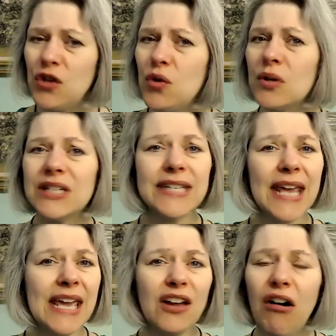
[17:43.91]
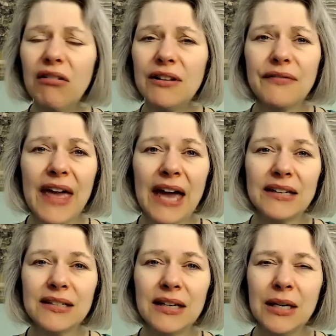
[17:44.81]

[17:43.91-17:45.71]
You can take all of that.